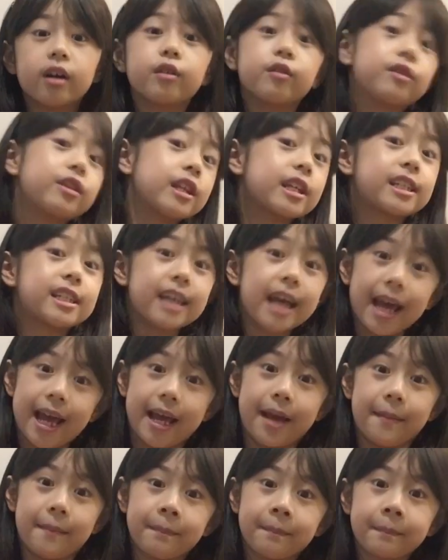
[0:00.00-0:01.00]
are
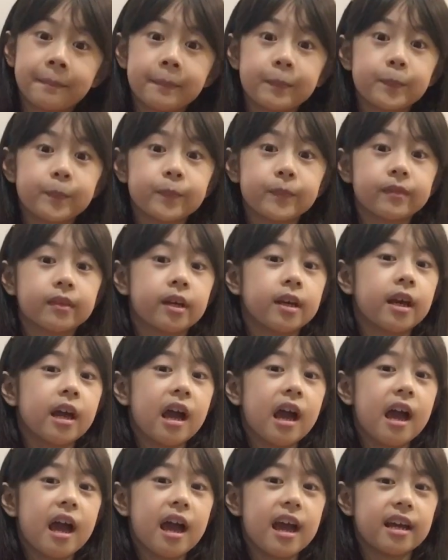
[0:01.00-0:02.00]
the same,
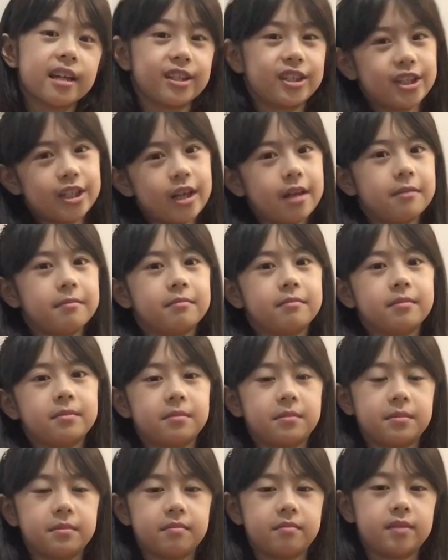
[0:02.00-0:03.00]
and
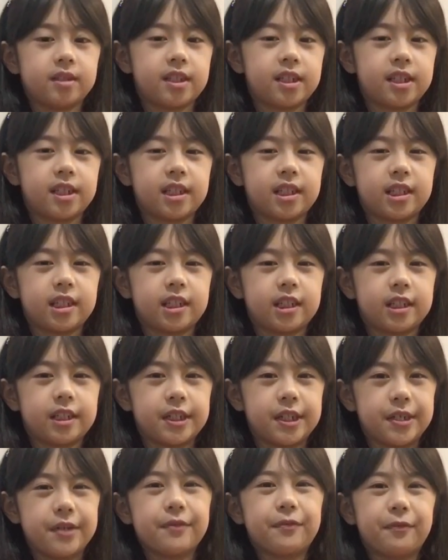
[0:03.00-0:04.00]
some just